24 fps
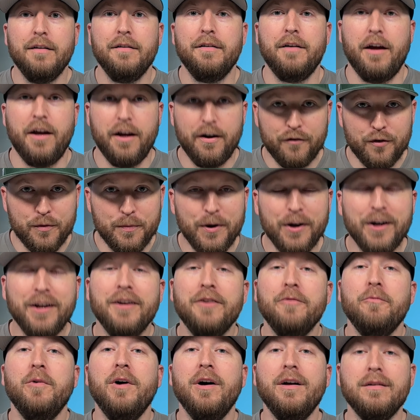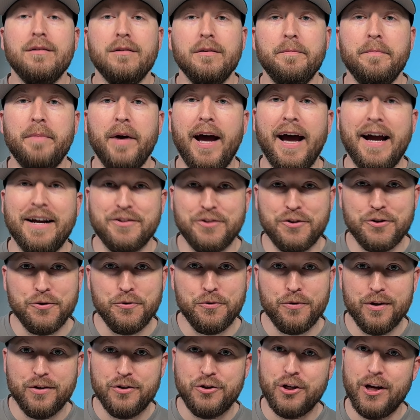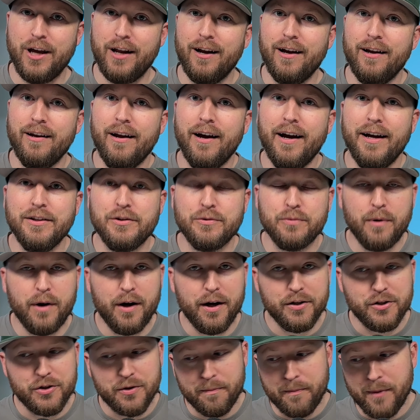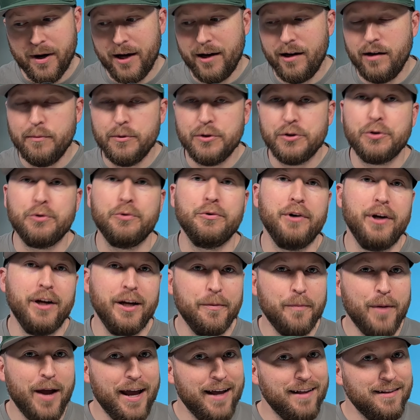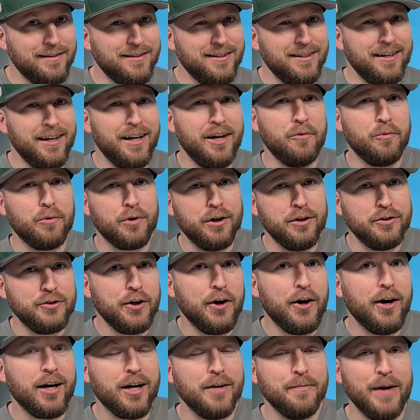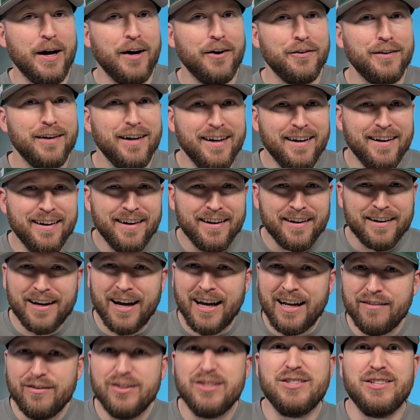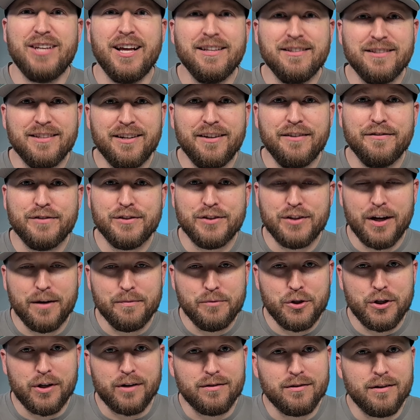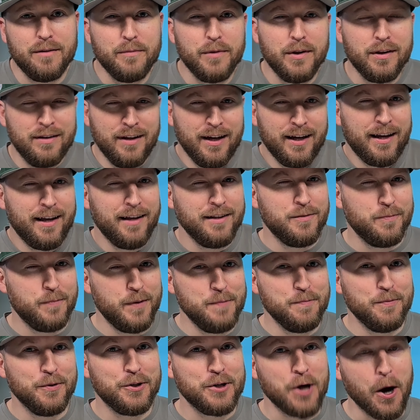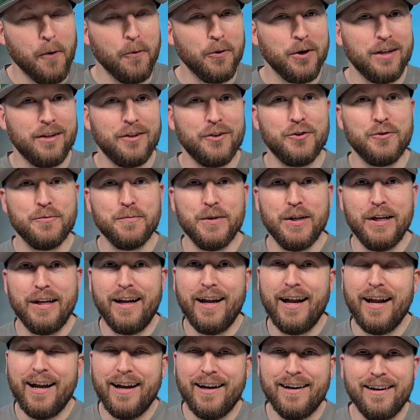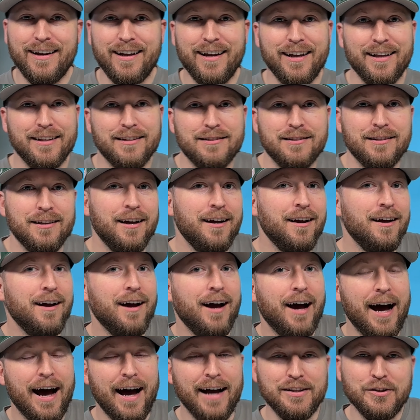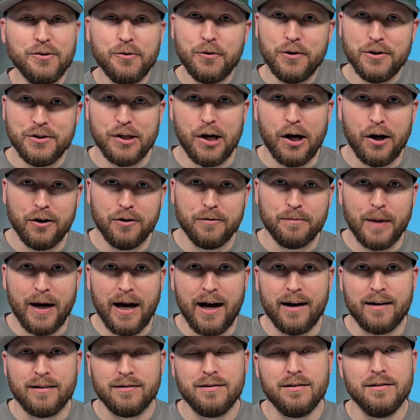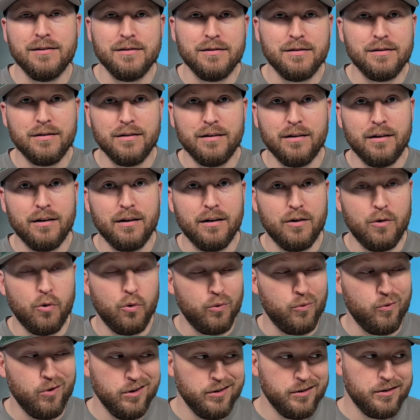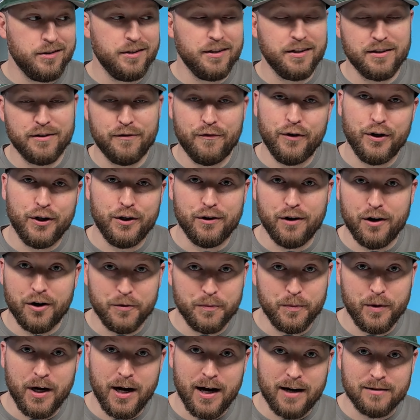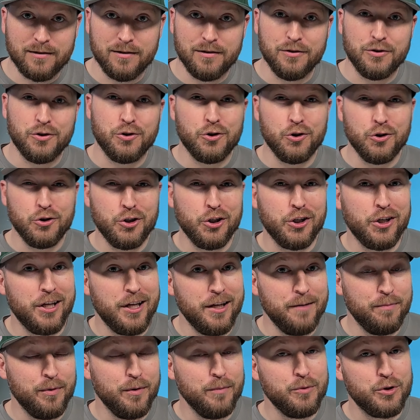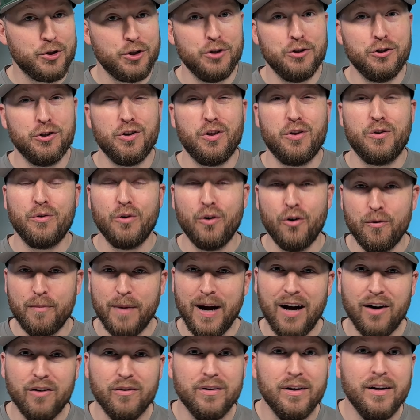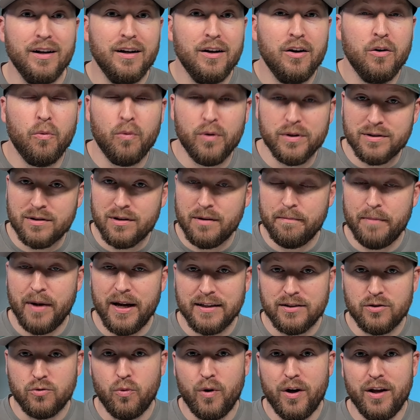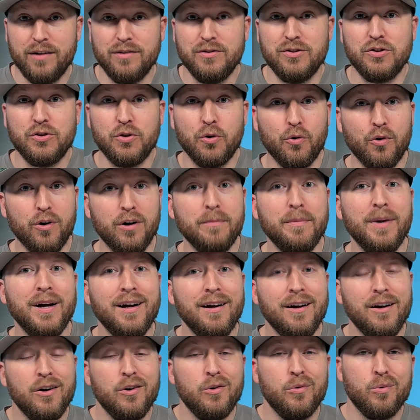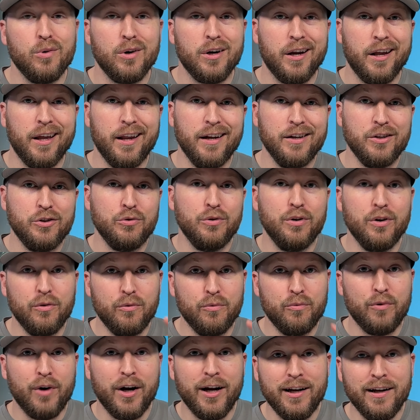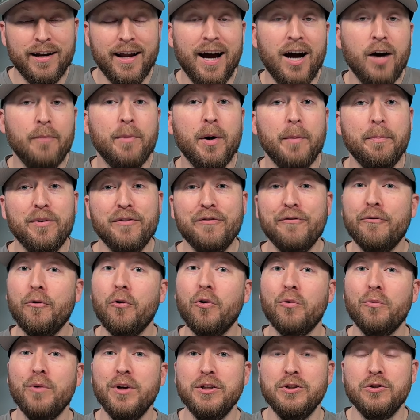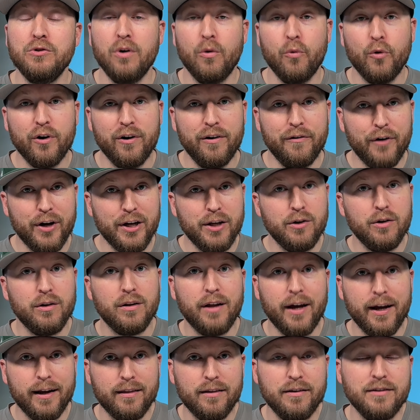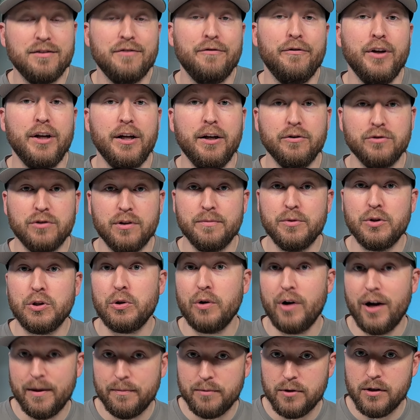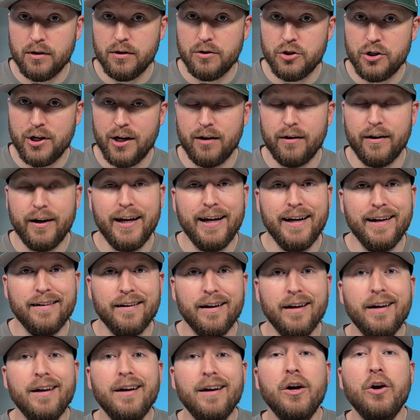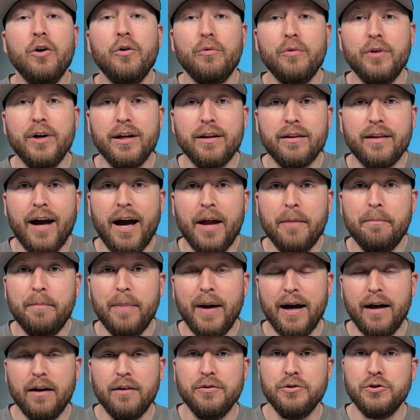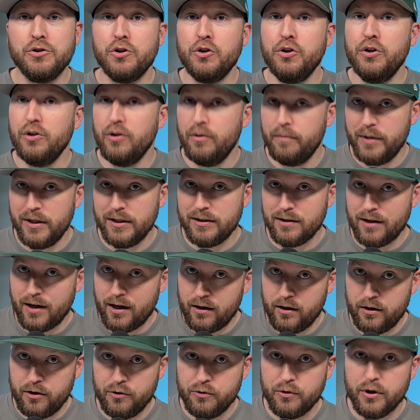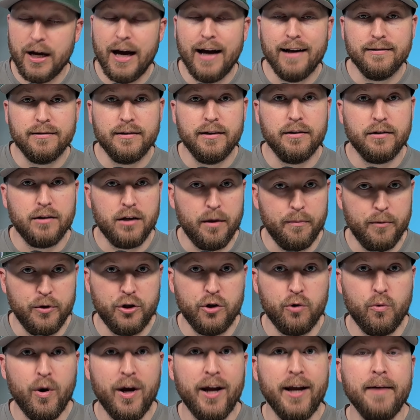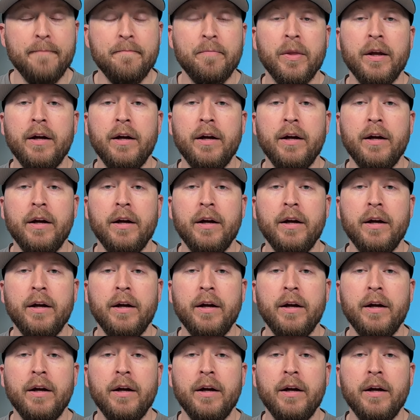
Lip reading: Hey everybody, and welcome back to the Jedi Knights Watch. My name is Graham, and today we're going to talk about kind of a sensitive subject, something that gets people going a little bit, and it's Hot Toys art boxes, or 1/6 figure art boxes. Should you keep them? Should you throw them out? What's the best way to store them? We're going to get into it right now, but before we do, I want to invite you to like this video, subscribe to the channel, and ring that bell so you don't miss any new content coming your way.